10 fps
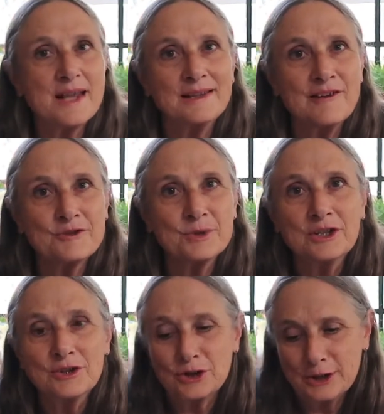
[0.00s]
I left
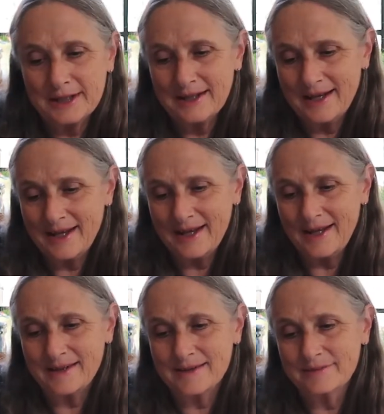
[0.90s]
real early
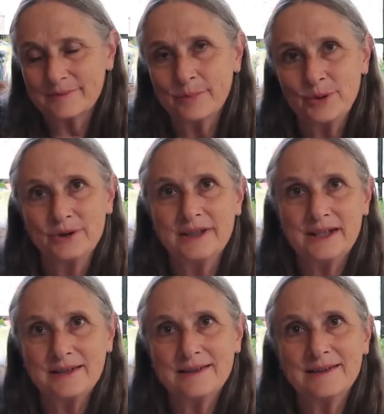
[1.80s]
and pulled
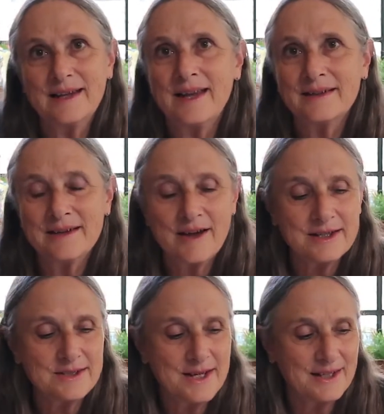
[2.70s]
in and got
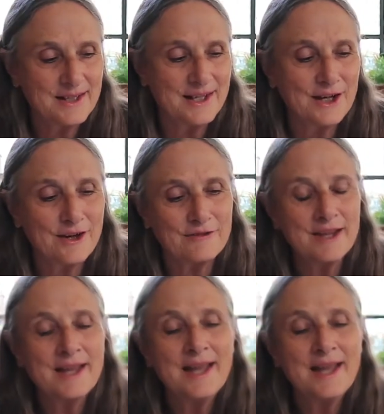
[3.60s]
it taken care of.